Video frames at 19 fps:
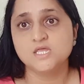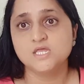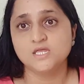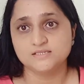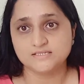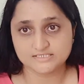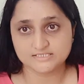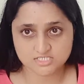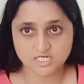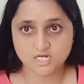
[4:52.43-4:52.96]

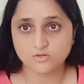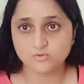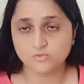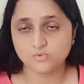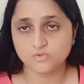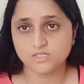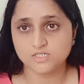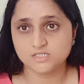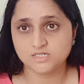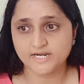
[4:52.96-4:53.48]
That's how
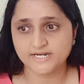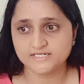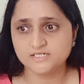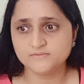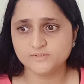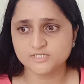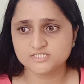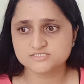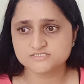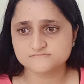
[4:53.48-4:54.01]
I did,
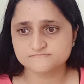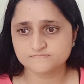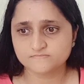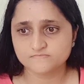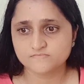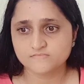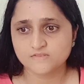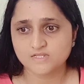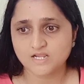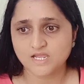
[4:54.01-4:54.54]
because
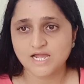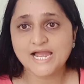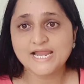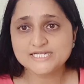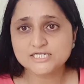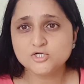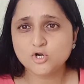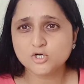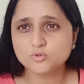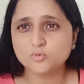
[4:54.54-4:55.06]
I did
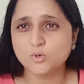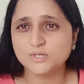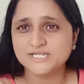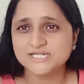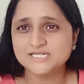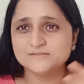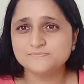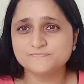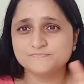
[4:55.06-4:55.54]
not want any